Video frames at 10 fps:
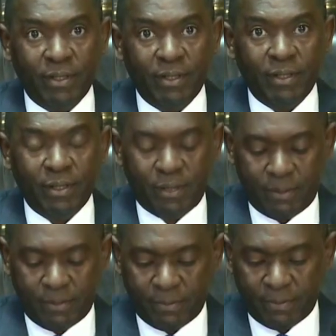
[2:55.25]

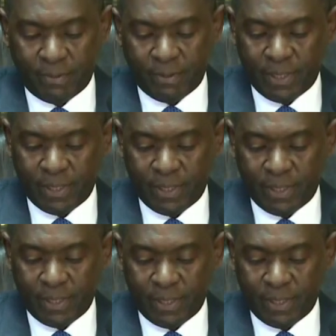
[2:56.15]
(silence)